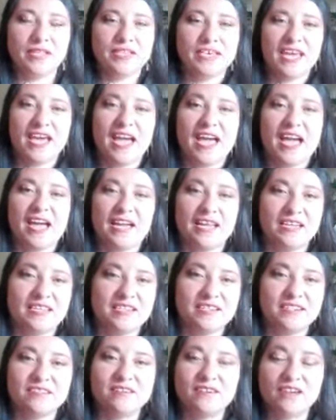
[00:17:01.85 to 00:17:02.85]
well,
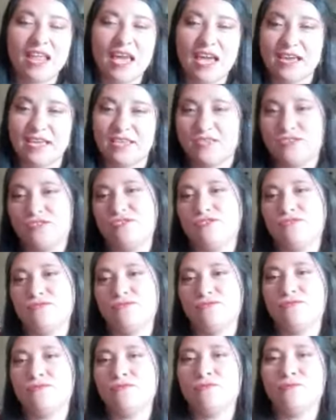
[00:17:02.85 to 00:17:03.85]
yeah, you know, like
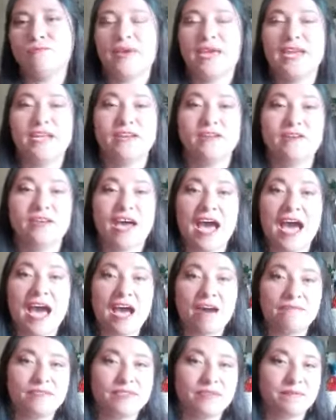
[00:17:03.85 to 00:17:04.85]
you may
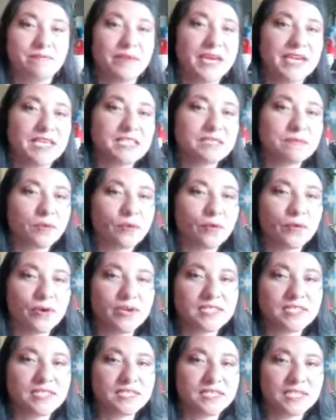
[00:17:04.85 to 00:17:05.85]
not have the best
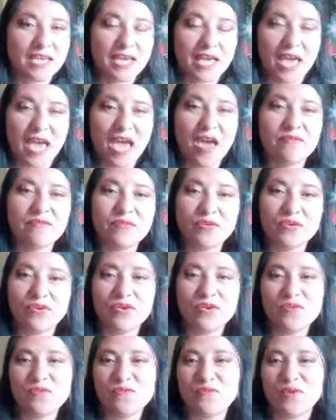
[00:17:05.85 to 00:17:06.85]
voice
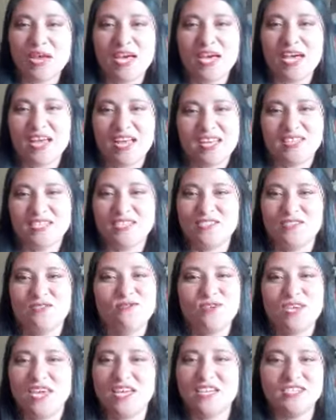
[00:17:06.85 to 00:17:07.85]
ever,
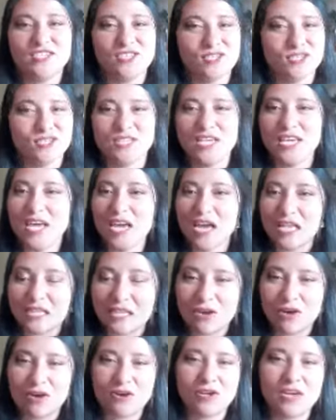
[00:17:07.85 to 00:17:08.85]
but you can just
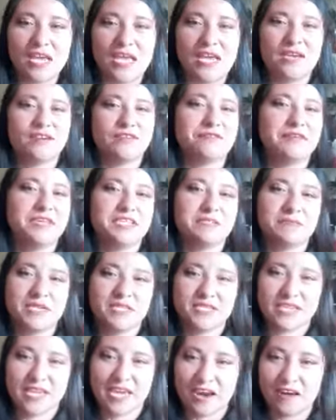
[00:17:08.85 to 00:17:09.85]
sing along a
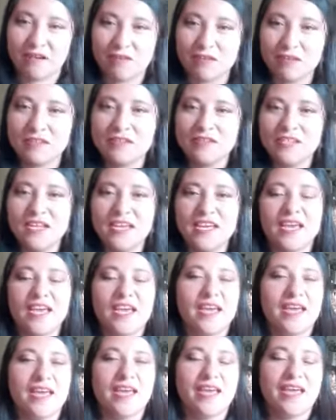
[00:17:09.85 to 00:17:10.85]
Christmas carol.
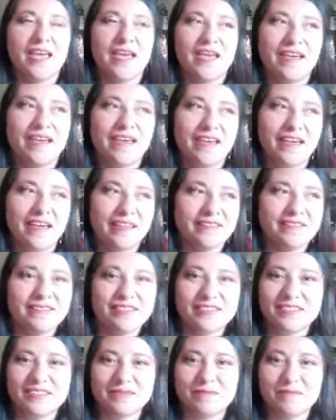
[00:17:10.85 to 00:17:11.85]

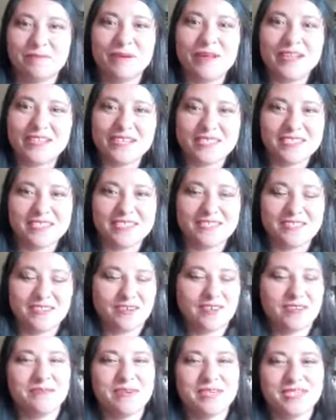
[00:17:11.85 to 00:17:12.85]
And well,
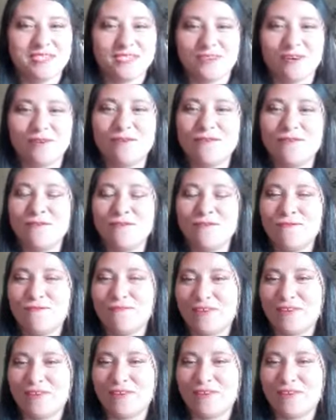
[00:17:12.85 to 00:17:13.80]
it's gonna be so